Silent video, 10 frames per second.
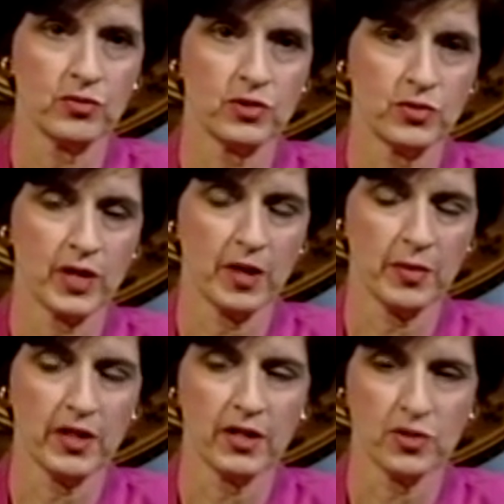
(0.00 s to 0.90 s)
CAPE
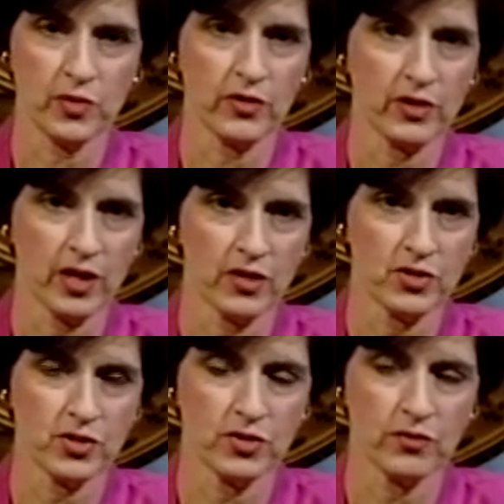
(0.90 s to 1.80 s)
and to other
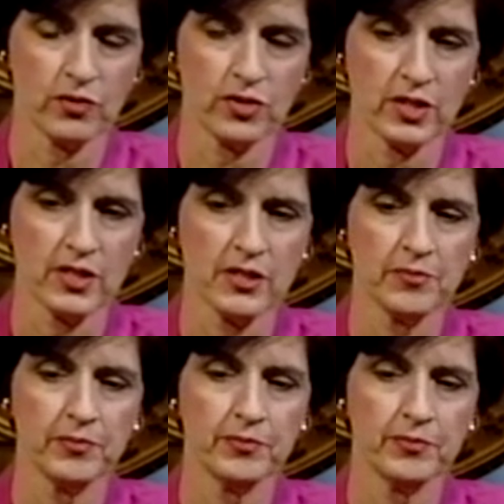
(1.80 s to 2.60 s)
colleges and universities.